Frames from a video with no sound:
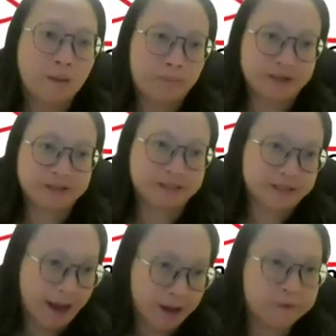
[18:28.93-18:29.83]
but it
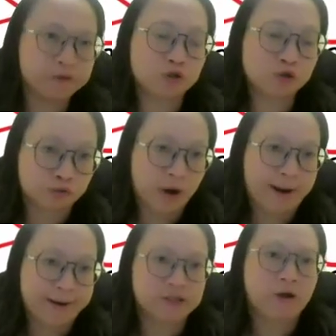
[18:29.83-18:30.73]
is able to
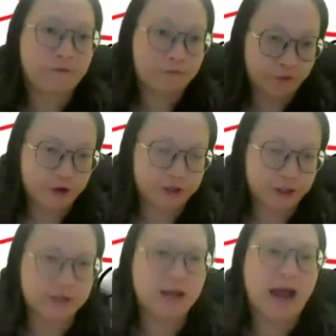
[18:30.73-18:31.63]
rise
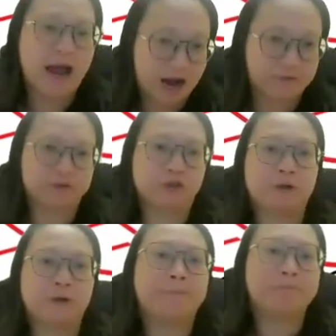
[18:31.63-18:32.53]
freely
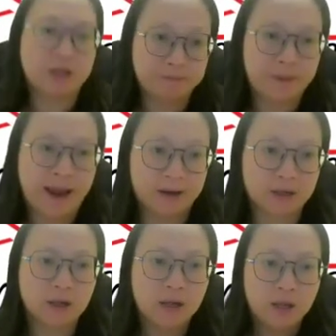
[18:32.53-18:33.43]
after impact.